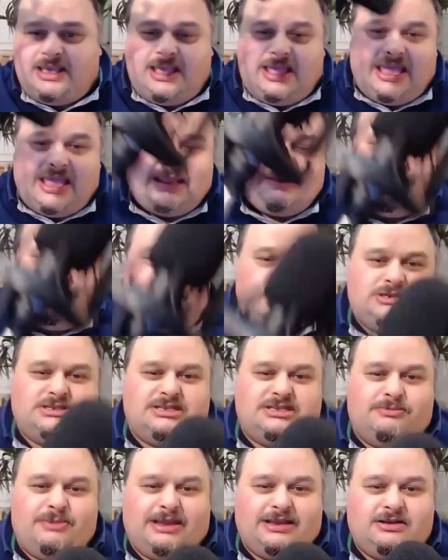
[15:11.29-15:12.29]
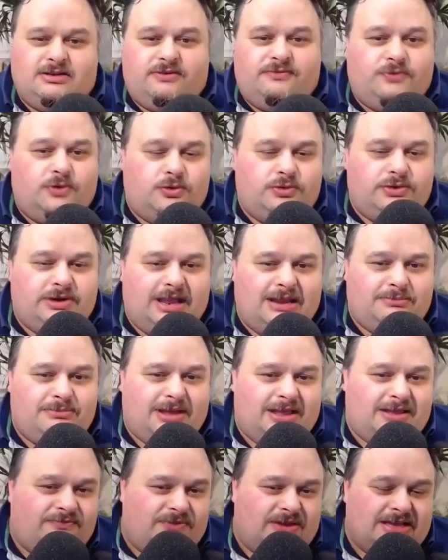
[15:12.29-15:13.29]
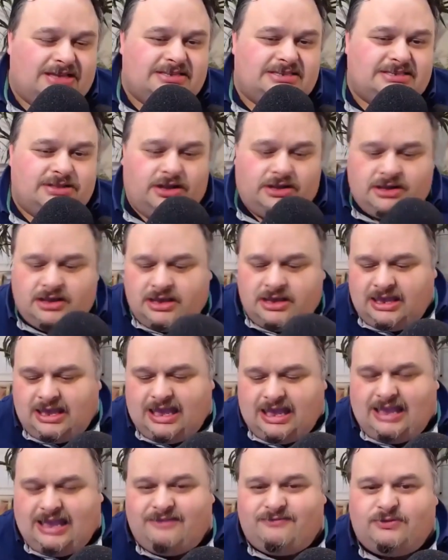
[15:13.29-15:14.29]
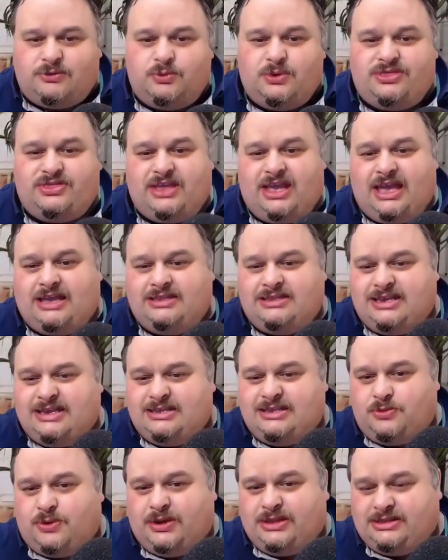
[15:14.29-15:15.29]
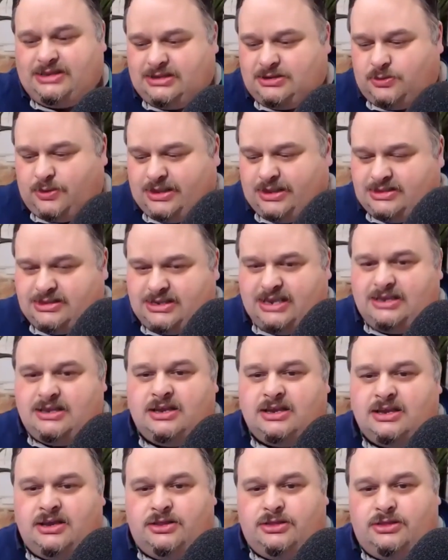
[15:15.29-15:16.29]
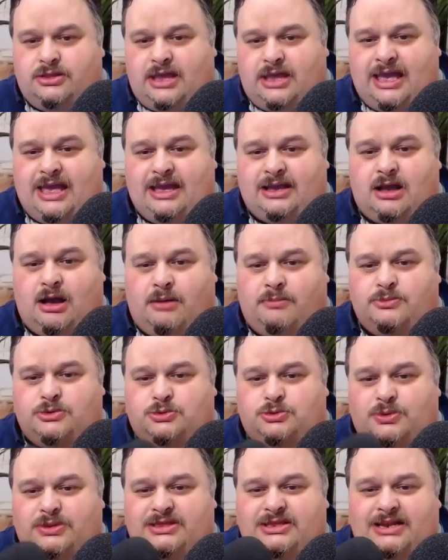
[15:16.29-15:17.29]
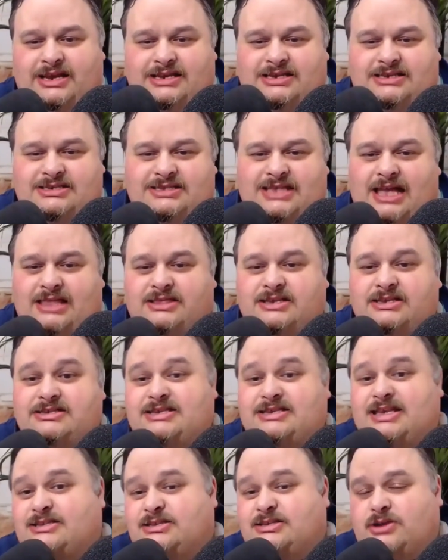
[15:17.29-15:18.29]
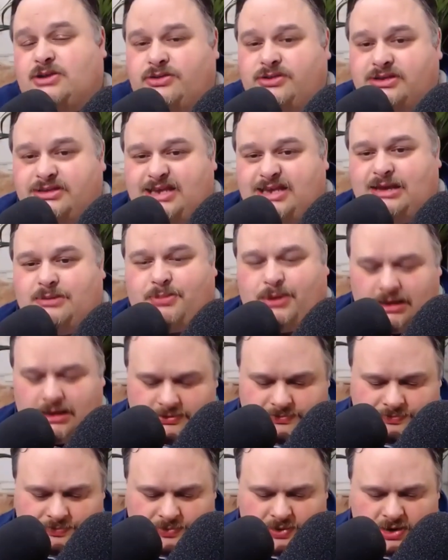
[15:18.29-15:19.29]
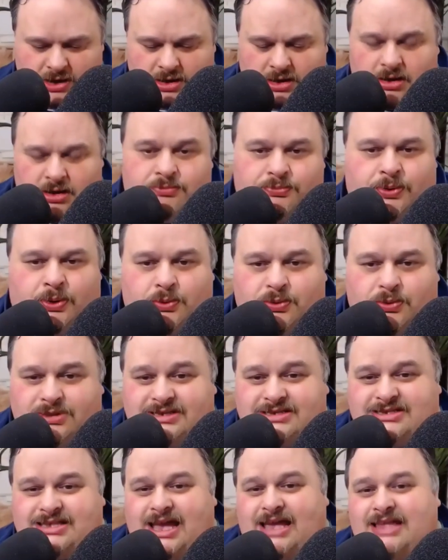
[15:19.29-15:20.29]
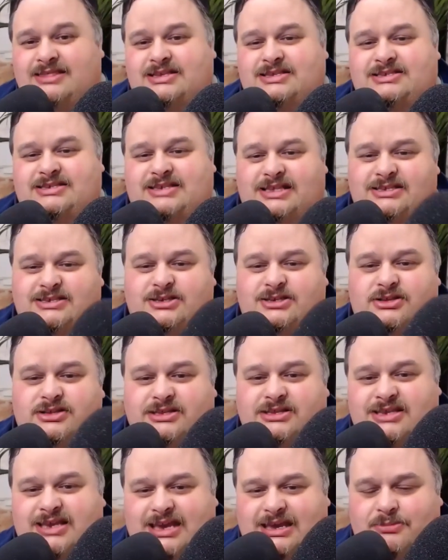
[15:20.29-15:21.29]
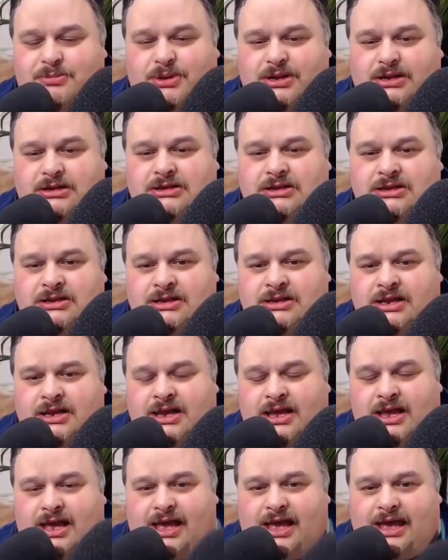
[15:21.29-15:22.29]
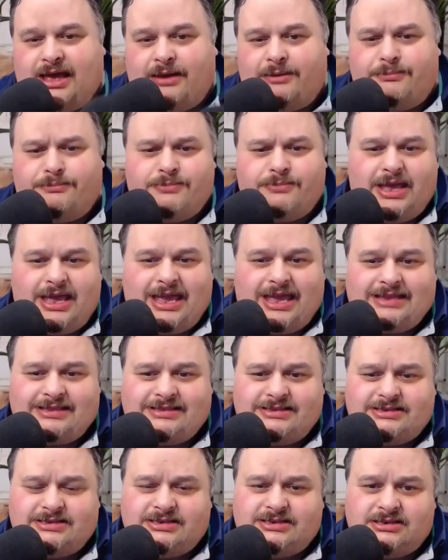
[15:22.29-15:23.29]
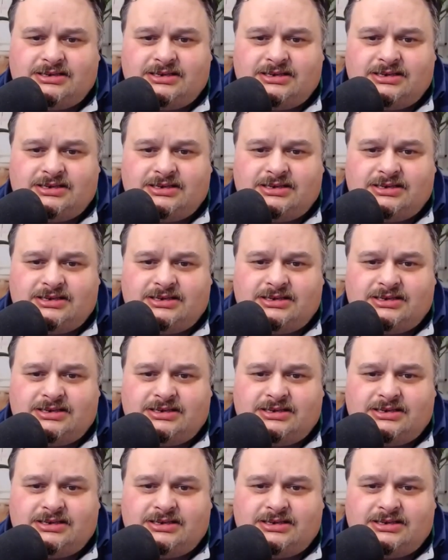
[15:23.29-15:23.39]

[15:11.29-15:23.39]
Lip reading: it puts the microphone in my face. Now, even with the AT2020, it comes with like a stand that sits on the table. But with the stand that sits on the table, it